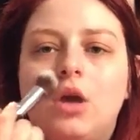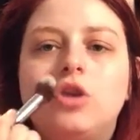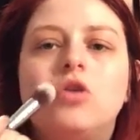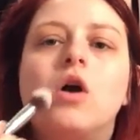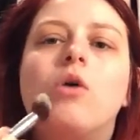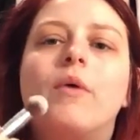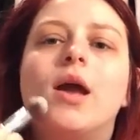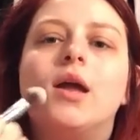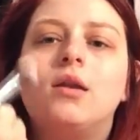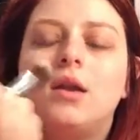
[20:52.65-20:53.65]
you go
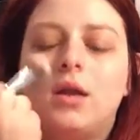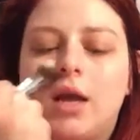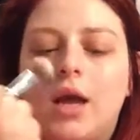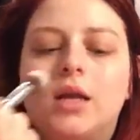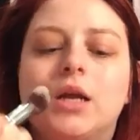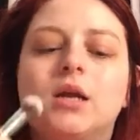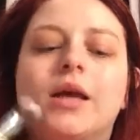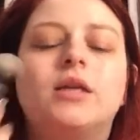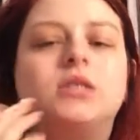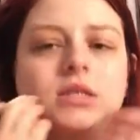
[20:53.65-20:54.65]
in and it
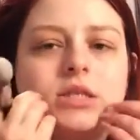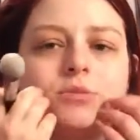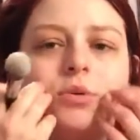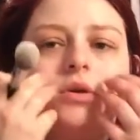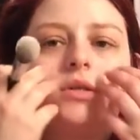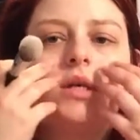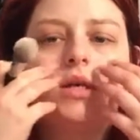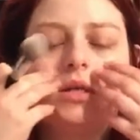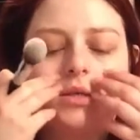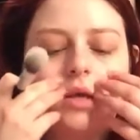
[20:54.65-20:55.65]
like
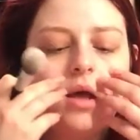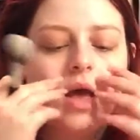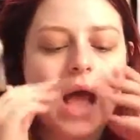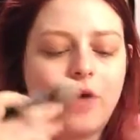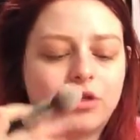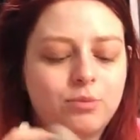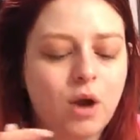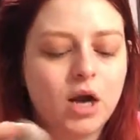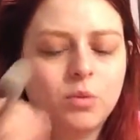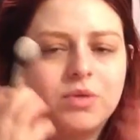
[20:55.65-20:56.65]
disperses out the product